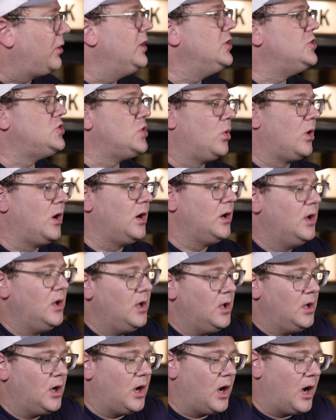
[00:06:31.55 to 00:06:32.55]
pretty short.
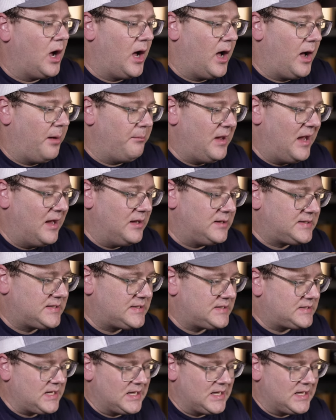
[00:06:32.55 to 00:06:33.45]
Um, what would you